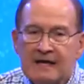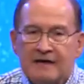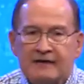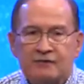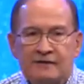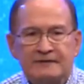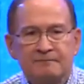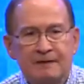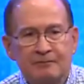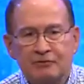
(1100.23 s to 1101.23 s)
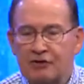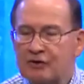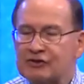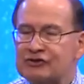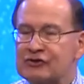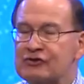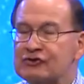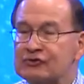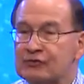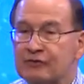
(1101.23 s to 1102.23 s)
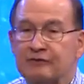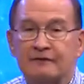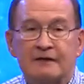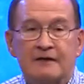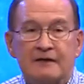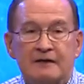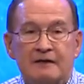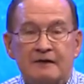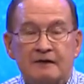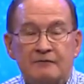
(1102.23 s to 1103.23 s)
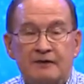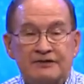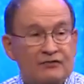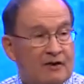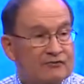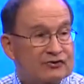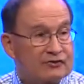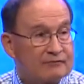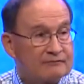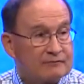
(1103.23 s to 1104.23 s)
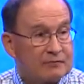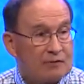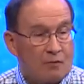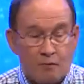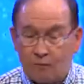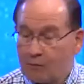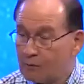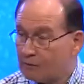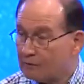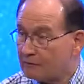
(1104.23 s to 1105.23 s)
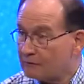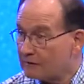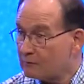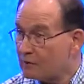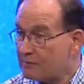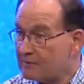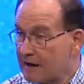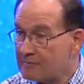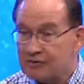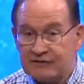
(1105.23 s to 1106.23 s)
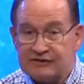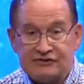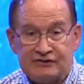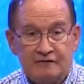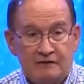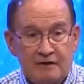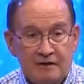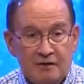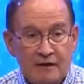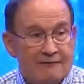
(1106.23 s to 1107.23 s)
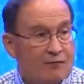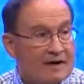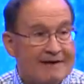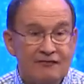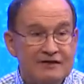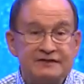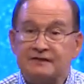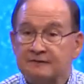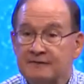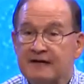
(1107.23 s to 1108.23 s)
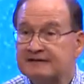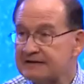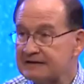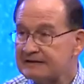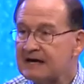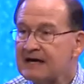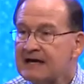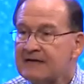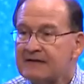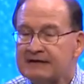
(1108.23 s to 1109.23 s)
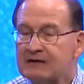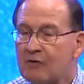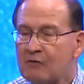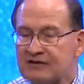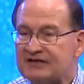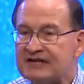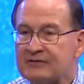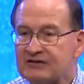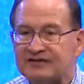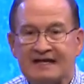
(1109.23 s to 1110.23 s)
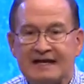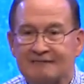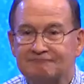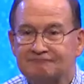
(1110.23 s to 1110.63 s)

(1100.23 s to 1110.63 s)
that the reason people don't go to church or read Scripture or really want to become a Christian or even want to have Christian friends is that they don't want to see their sin.